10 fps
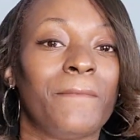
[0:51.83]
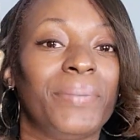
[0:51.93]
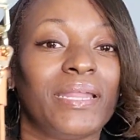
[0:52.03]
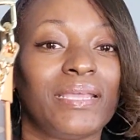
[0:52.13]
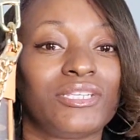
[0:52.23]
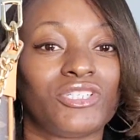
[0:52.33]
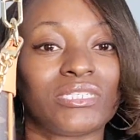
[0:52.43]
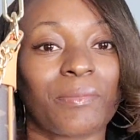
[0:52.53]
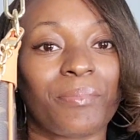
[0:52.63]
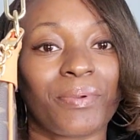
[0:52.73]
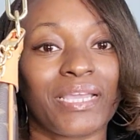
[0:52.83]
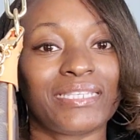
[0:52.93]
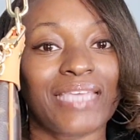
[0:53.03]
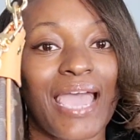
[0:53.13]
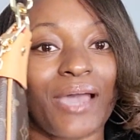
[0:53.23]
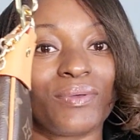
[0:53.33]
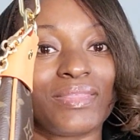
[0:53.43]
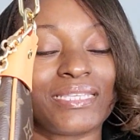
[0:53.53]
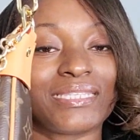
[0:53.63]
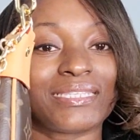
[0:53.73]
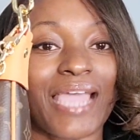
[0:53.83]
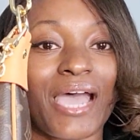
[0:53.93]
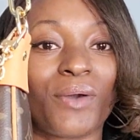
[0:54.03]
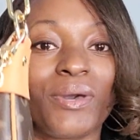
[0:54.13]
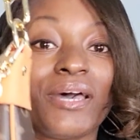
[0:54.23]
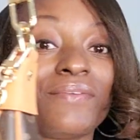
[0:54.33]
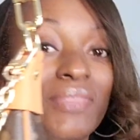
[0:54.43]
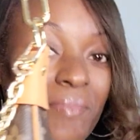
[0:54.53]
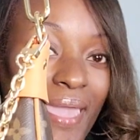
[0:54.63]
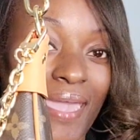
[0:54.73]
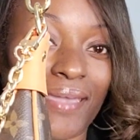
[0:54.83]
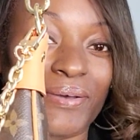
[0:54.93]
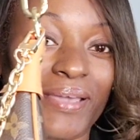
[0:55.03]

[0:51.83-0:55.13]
but it just brings out the style of the bag.